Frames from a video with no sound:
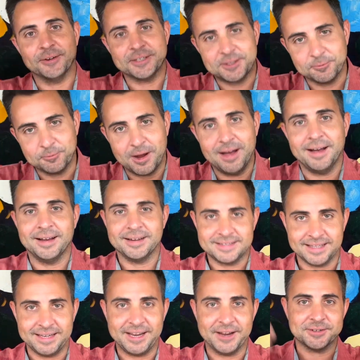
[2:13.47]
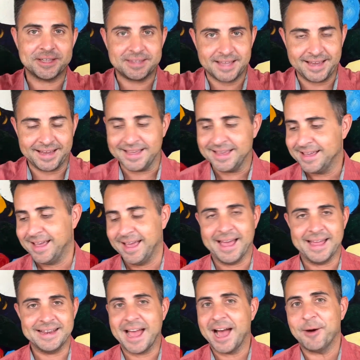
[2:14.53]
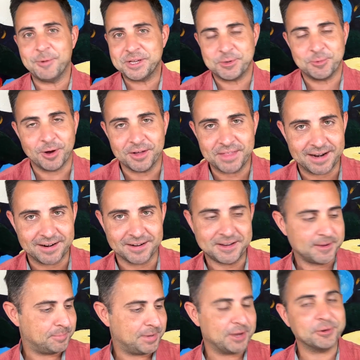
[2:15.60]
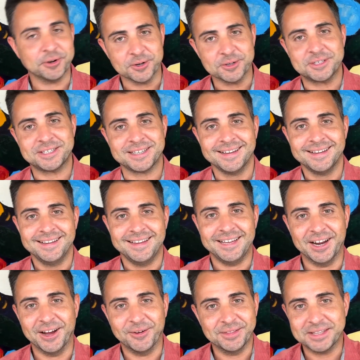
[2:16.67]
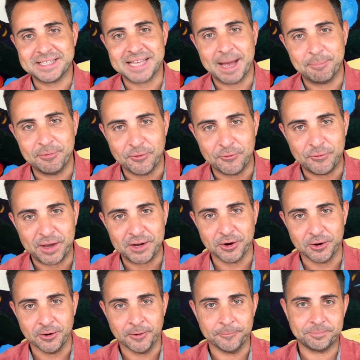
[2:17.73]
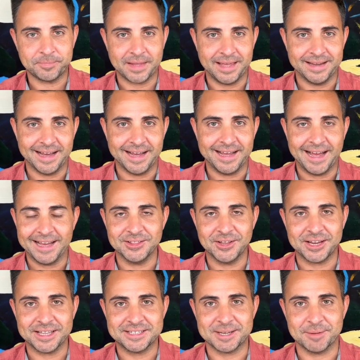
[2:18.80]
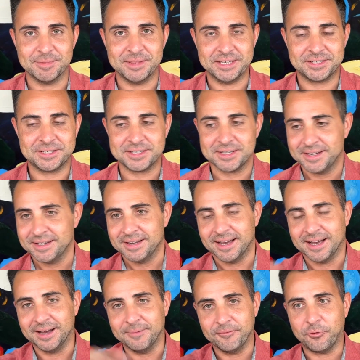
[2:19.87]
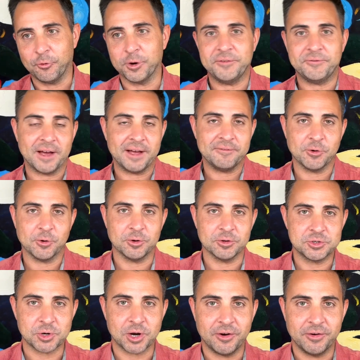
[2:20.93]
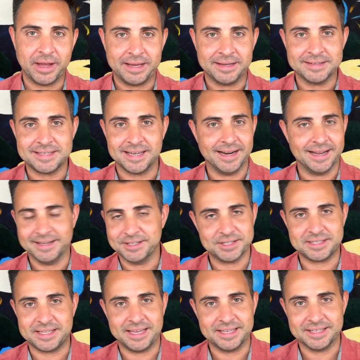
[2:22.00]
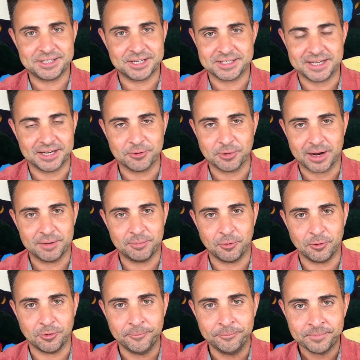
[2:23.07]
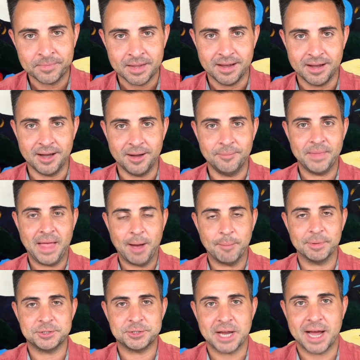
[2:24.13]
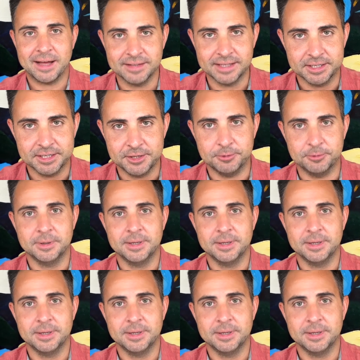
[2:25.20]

the rugs, then here's the thing. And now we do all that on computers, in the snap of a finger. And I look at some of these 45-year-old drawings, and I just think it's just incredible how much talent you